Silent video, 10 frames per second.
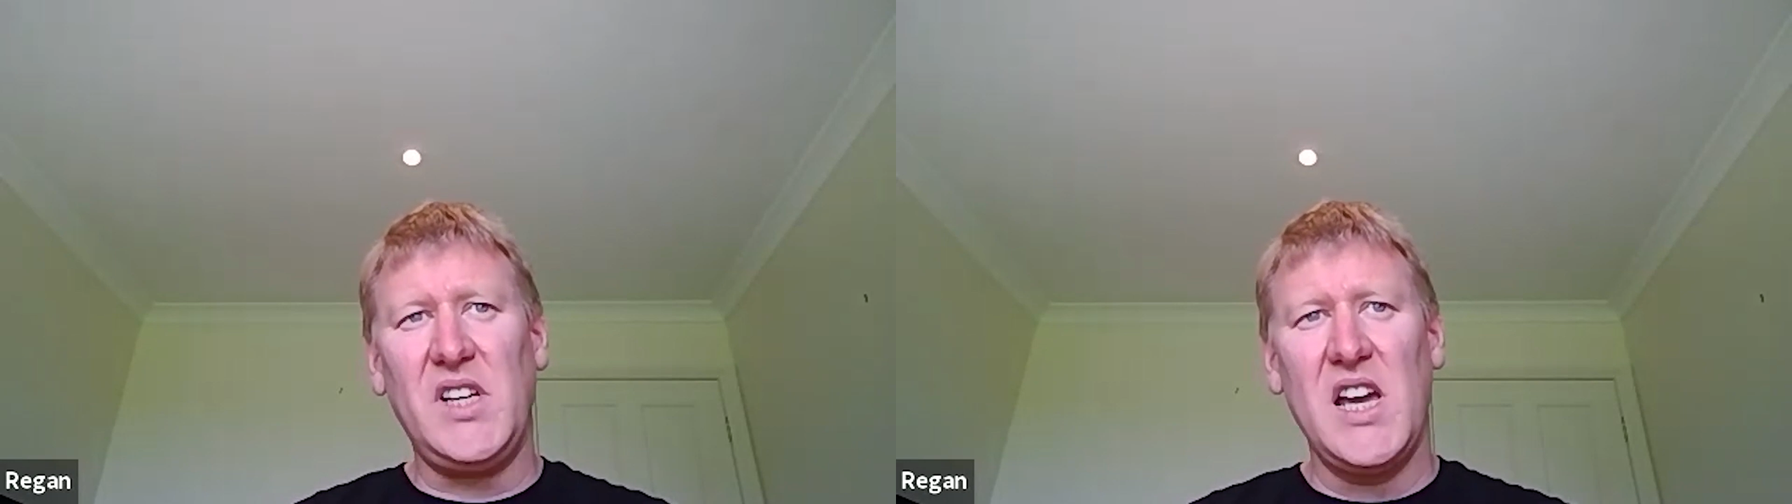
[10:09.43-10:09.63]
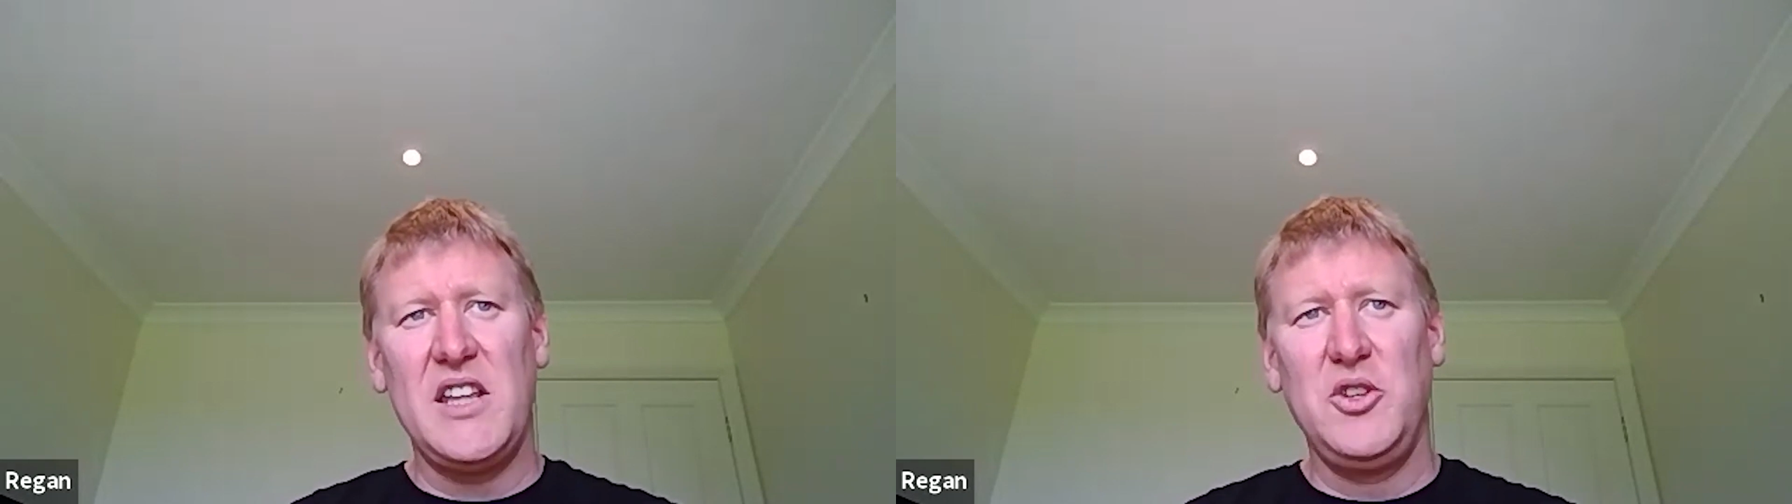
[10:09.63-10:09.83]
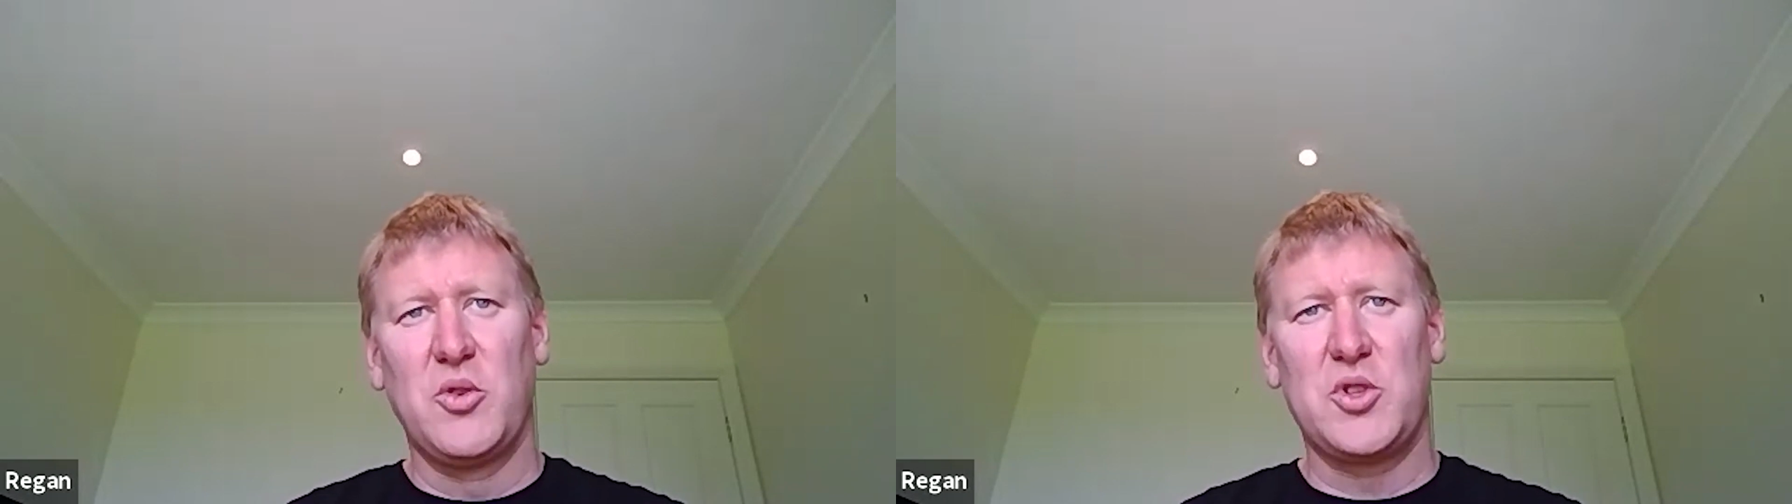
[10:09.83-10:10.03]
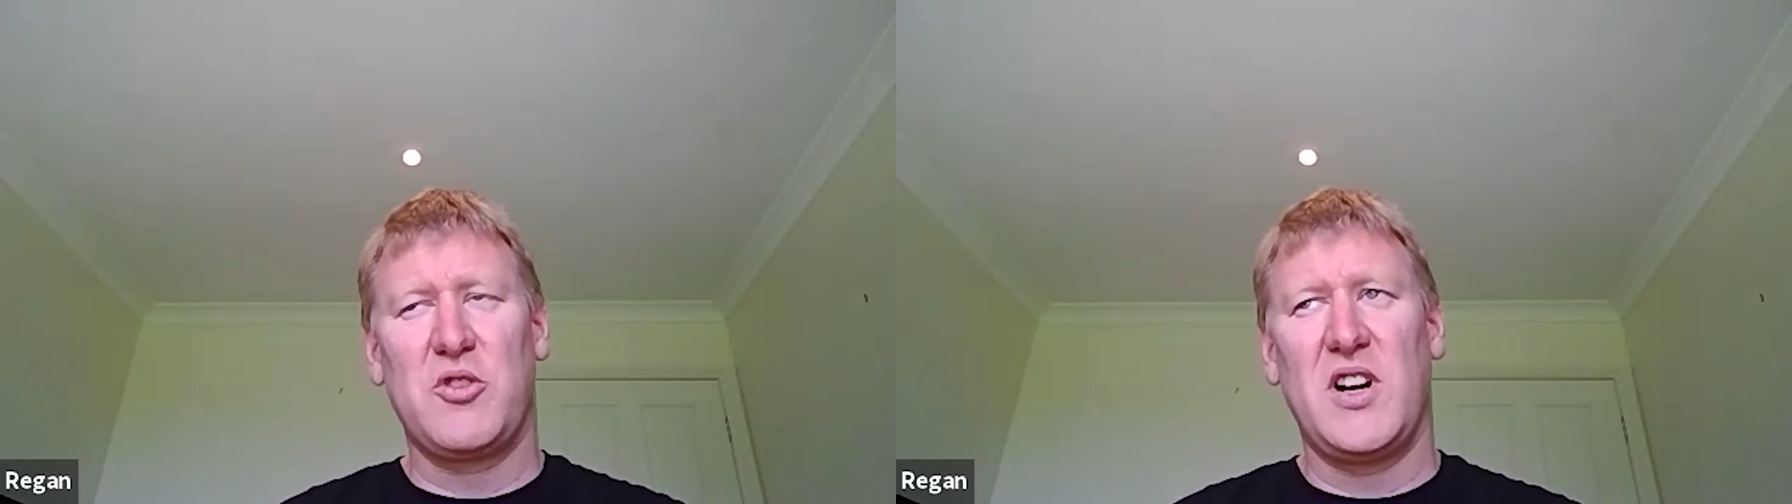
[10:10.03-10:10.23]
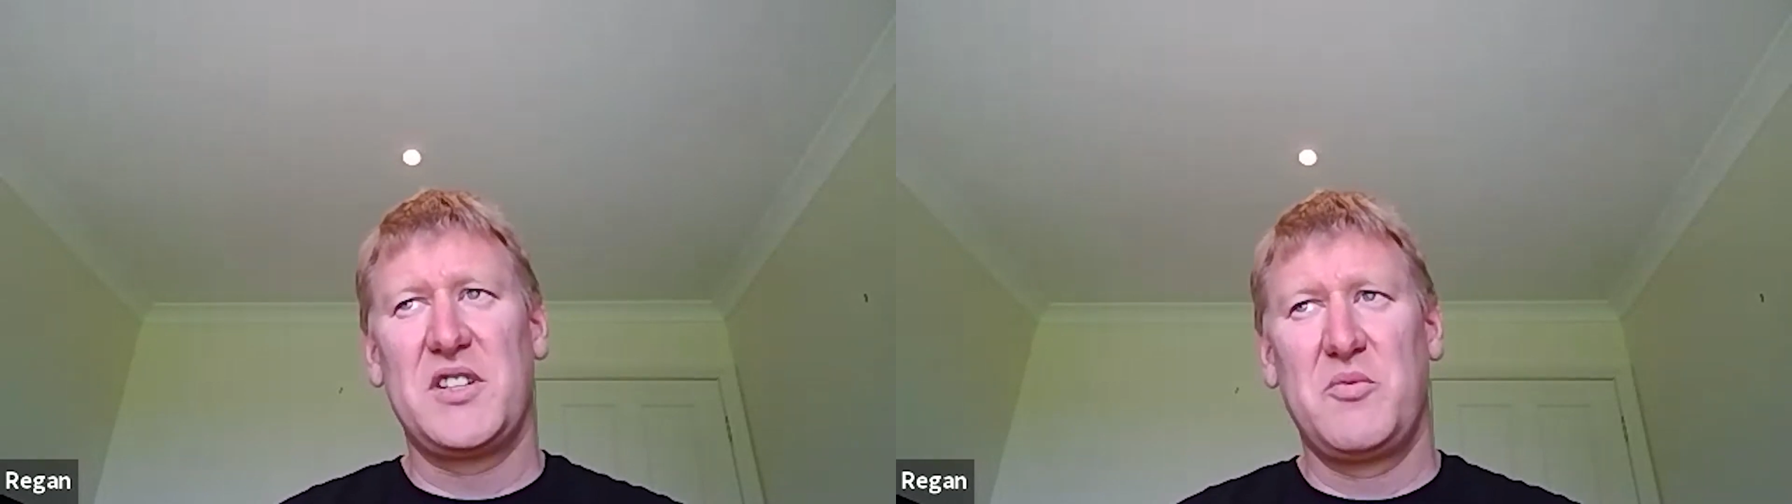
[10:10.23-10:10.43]
and your
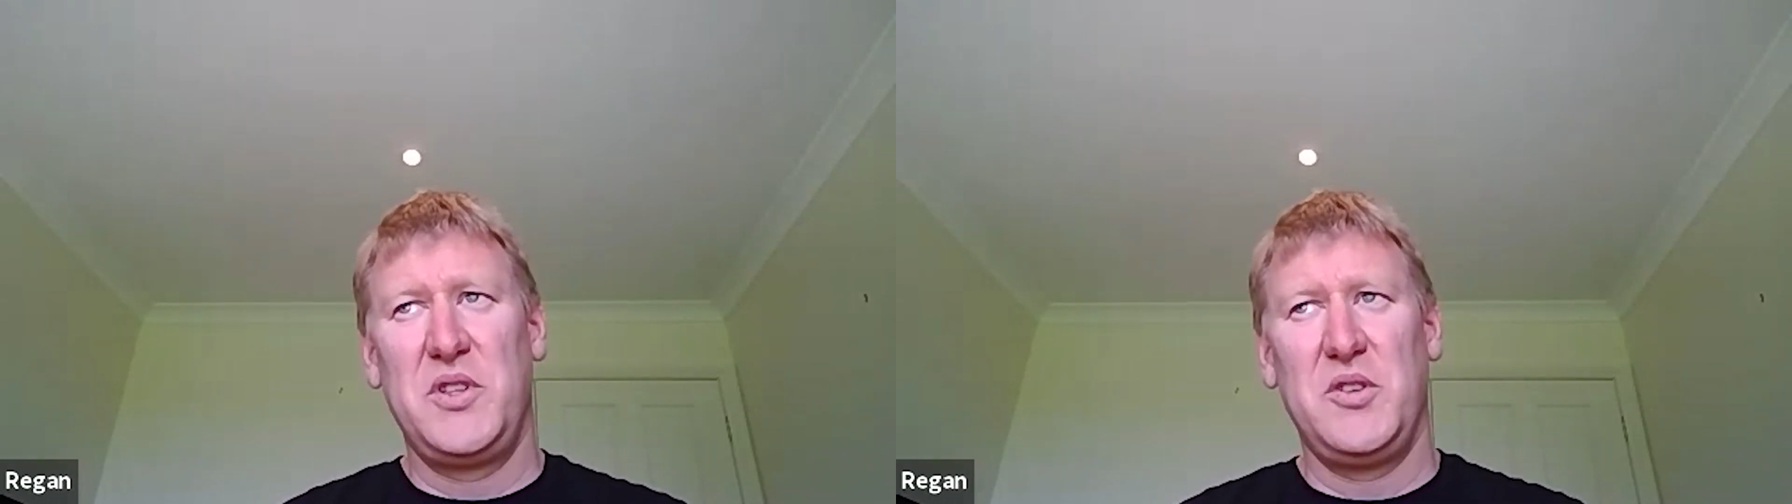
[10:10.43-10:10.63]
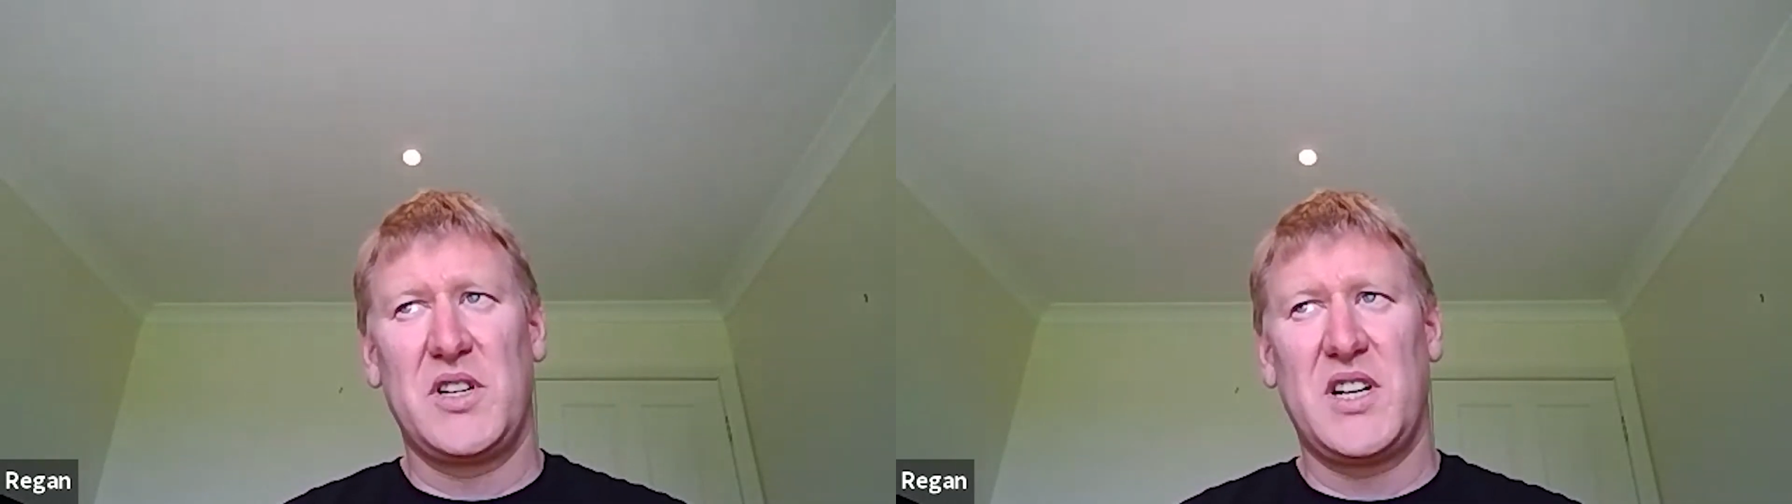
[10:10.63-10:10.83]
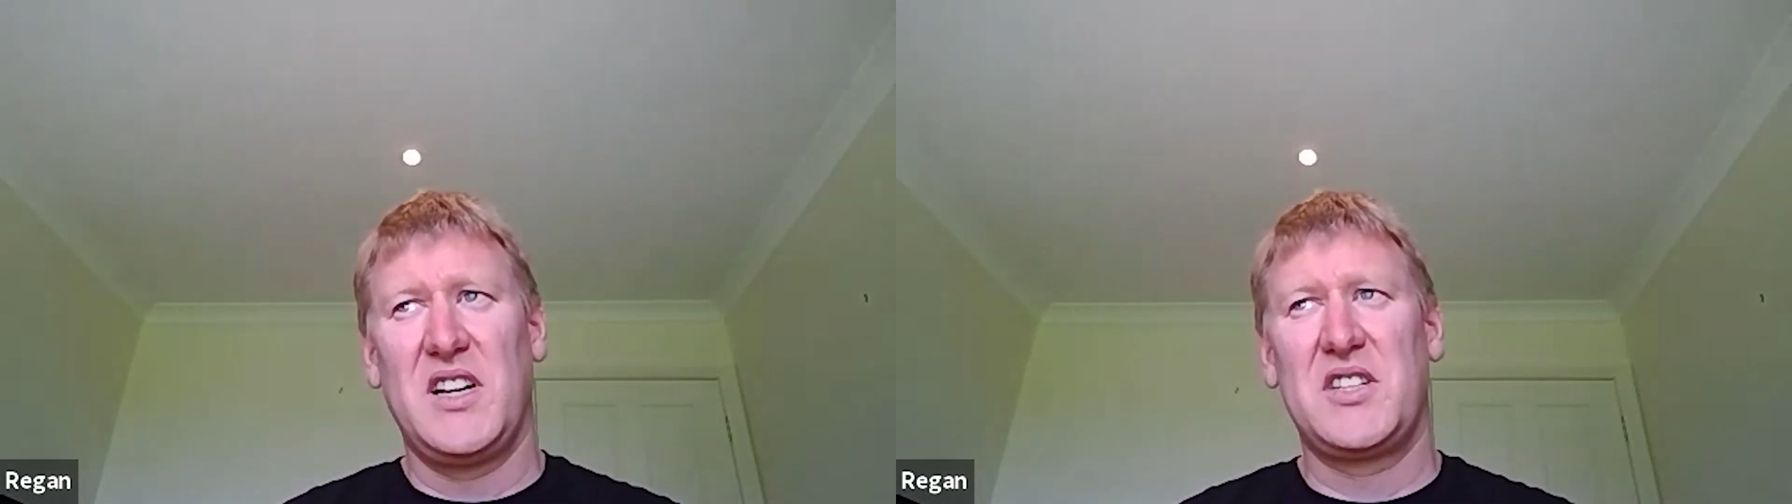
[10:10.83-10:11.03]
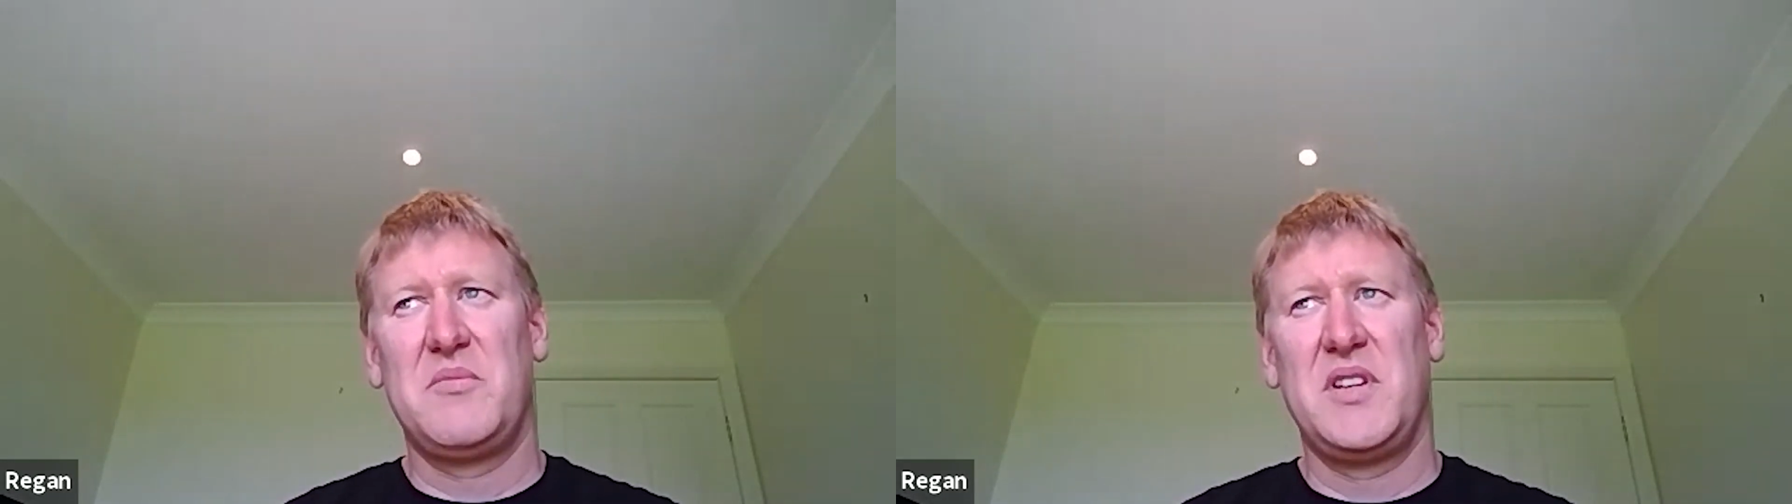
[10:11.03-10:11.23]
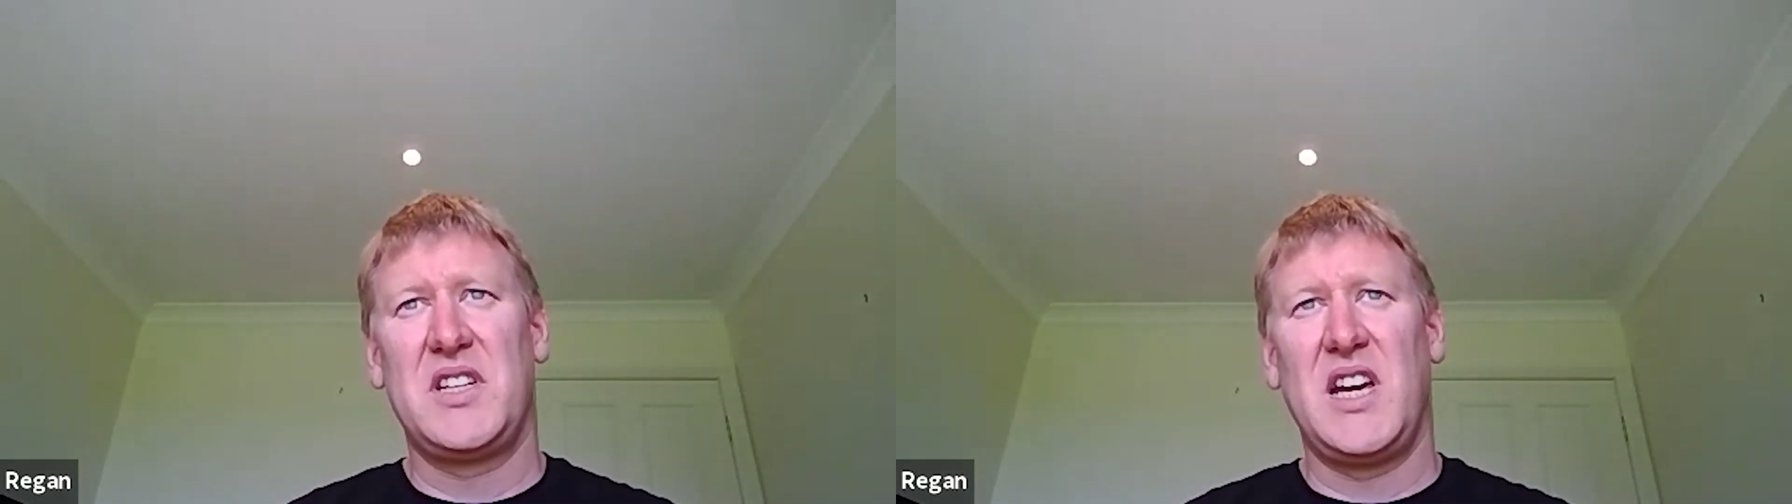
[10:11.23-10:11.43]
trust with your customers